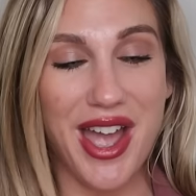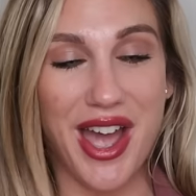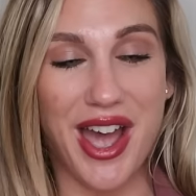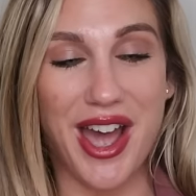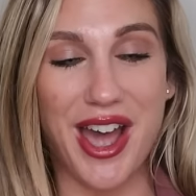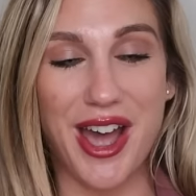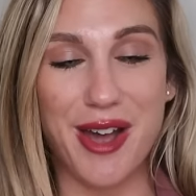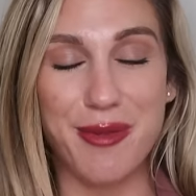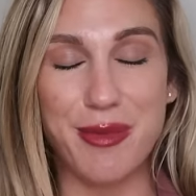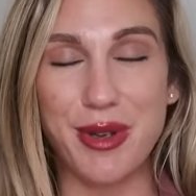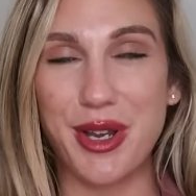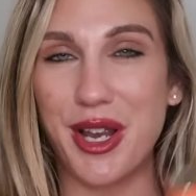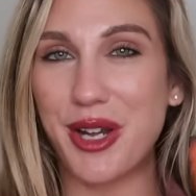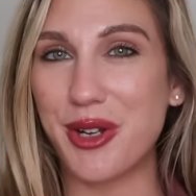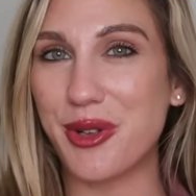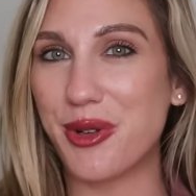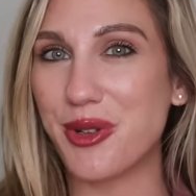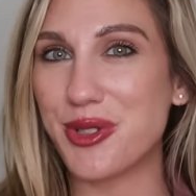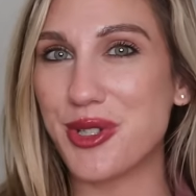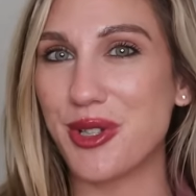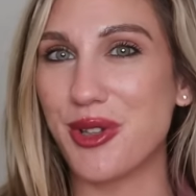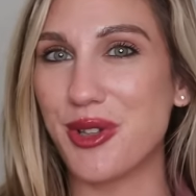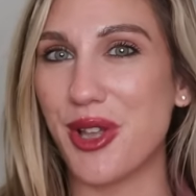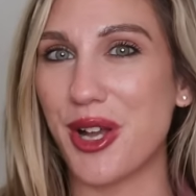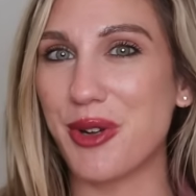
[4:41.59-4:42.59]
Kind of
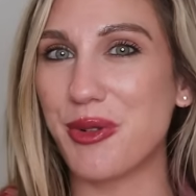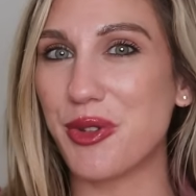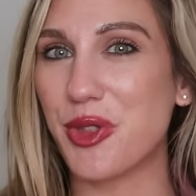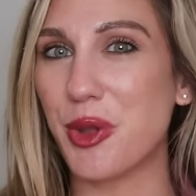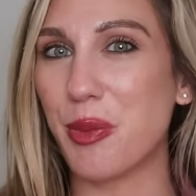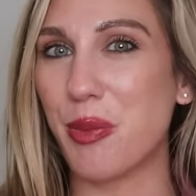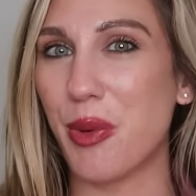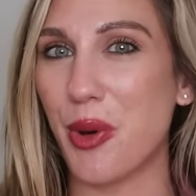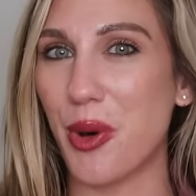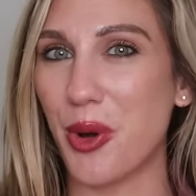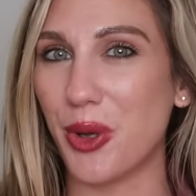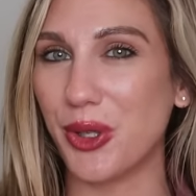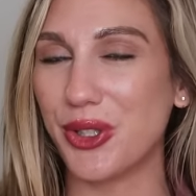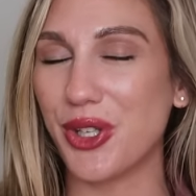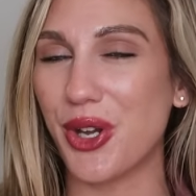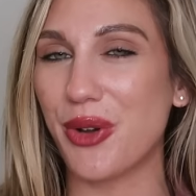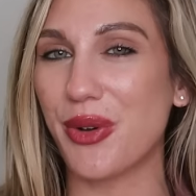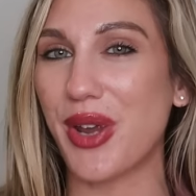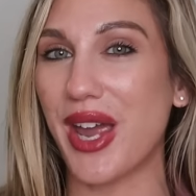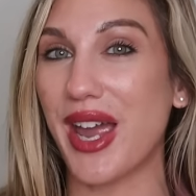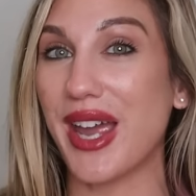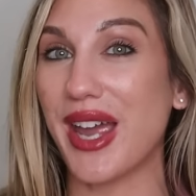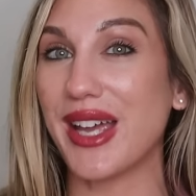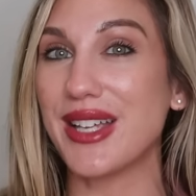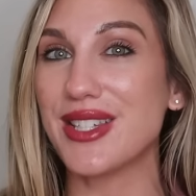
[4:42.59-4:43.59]
goes along with the bold.
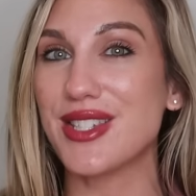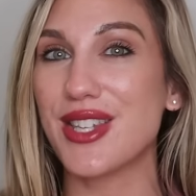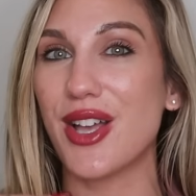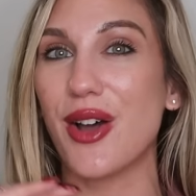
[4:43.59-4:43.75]
Okay,